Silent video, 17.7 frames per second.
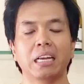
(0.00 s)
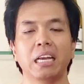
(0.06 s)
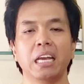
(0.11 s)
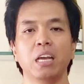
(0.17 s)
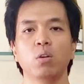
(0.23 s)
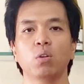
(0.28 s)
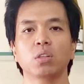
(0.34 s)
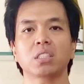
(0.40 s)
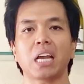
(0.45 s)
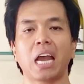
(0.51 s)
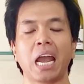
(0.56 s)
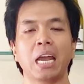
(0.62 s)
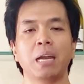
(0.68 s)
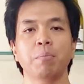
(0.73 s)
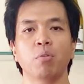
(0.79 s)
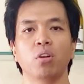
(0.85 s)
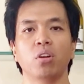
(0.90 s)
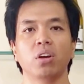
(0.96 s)
he was
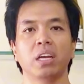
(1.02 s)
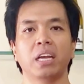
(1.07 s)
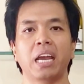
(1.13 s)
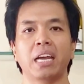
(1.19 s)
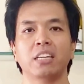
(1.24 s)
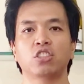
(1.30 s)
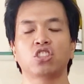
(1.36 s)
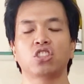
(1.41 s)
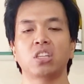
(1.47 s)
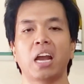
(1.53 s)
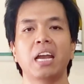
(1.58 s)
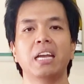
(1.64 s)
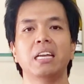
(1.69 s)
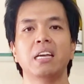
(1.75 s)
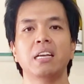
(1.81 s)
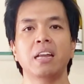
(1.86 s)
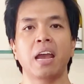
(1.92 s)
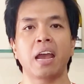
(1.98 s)
able to get
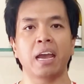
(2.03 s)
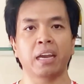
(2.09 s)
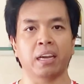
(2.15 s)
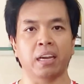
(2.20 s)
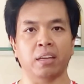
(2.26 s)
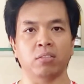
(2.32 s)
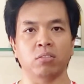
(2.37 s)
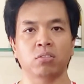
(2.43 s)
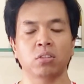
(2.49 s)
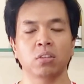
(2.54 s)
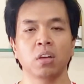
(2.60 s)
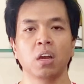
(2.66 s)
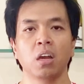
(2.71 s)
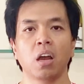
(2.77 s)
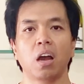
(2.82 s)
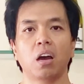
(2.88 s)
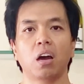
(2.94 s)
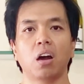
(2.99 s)
Jaden Higgins,
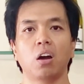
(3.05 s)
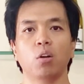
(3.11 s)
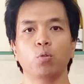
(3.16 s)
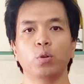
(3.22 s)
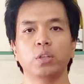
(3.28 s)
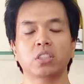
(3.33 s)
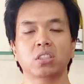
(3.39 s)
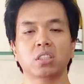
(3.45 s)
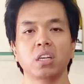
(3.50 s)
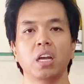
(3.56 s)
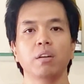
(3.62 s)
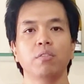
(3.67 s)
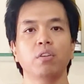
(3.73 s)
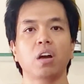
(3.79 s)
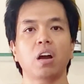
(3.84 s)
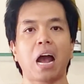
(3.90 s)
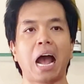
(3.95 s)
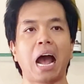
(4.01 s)
a
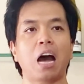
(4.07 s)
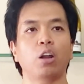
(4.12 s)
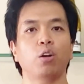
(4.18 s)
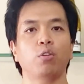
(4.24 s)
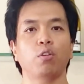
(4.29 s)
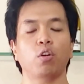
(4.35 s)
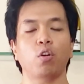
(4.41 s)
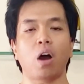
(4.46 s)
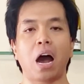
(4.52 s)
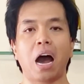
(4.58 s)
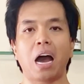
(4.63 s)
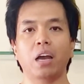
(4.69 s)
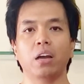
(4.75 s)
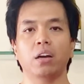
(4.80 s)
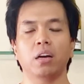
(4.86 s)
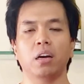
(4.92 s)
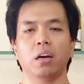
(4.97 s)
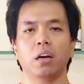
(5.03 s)
receiver out
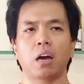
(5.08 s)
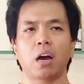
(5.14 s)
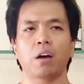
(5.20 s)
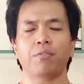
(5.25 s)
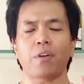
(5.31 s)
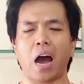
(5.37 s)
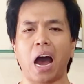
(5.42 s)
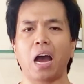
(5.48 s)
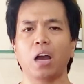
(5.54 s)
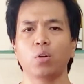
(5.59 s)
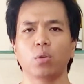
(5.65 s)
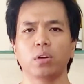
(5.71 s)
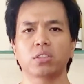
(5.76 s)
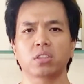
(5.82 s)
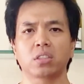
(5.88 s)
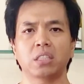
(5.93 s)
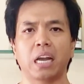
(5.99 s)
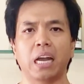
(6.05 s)
of Iowa
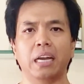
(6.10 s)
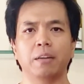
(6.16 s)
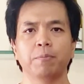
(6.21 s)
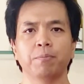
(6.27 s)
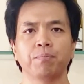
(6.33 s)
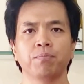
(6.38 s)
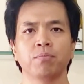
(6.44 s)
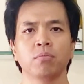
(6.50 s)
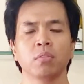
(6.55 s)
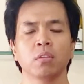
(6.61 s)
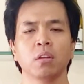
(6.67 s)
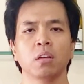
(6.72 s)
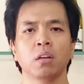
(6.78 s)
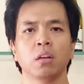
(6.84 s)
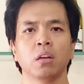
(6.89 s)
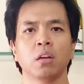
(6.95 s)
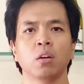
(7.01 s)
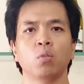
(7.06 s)
State.
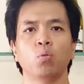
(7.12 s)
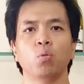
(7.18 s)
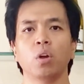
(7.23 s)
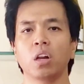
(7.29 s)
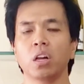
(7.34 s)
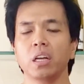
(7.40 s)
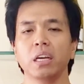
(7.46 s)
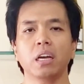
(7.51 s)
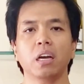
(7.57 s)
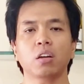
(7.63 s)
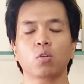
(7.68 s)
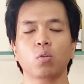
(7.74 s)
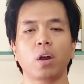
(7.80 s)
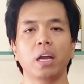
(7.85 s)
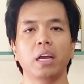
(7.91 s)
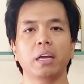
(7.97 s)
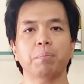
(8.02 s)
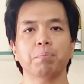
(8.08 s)
Really a
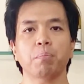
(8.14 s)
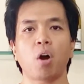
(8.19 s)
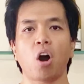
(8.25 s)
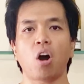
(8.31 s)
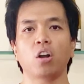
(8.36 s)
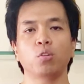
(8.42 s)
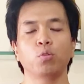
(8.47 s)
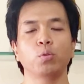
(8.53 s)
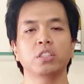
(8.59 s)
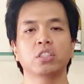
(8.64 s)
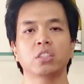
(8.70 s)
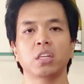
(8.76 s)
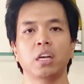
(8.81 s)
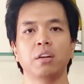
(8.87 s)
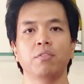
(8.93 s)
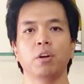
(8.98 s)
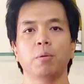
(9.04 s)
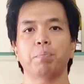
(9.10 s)
great ball
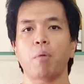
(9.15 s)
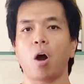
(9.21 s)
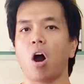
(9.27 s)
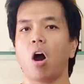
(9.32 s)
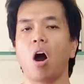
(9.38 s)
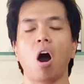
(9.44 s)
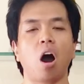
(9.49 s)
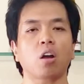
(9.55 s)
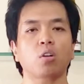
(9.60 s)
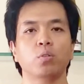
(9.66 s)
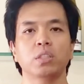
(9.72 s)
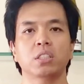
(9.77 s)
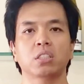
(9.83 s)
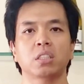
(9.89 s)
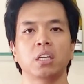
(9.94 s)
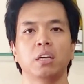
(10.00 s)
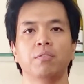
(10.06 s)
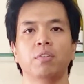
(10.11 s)
receiver, ball hawk
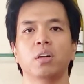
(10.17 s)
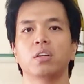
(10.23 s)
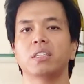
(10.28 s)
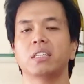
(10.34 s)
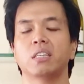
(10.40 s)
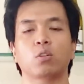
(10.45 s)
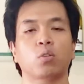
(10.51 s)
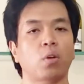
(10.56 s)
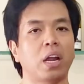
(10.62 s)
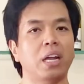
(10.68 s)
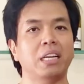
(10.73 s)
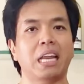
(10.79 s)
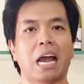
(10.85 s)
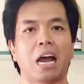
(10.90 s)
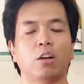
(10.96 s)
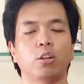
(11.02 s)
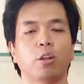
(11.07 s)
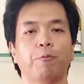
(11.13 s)
receiver, great
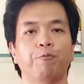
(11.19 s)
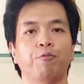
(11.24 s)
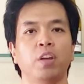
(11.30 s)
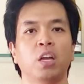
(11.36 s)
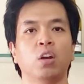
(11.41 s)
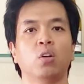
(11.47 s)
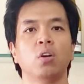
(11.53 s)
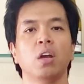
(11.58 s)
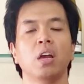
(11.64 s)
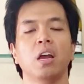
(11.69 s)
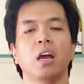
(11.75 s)
down the field.